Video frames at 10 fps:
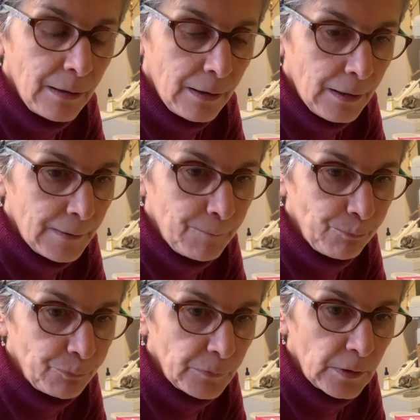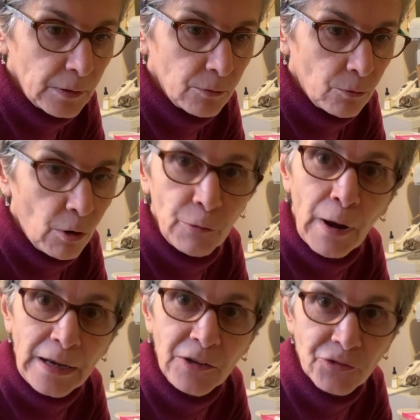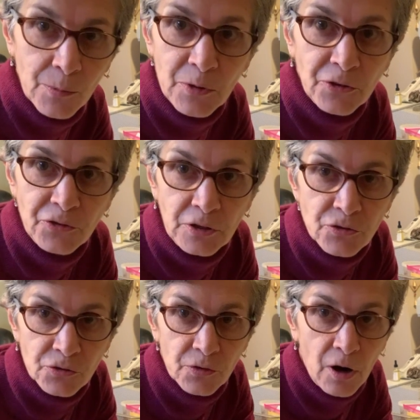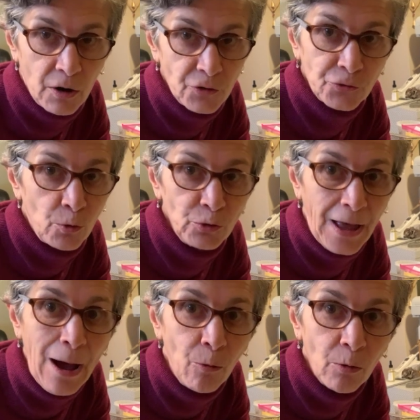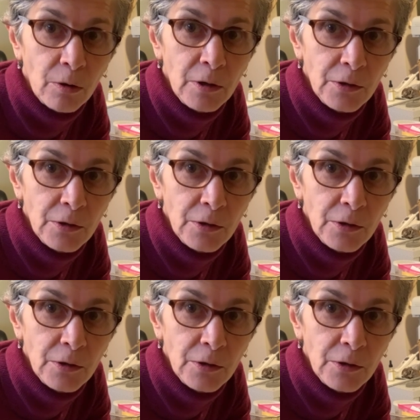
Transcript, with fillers: Um, already some of the seeds are, are sold out,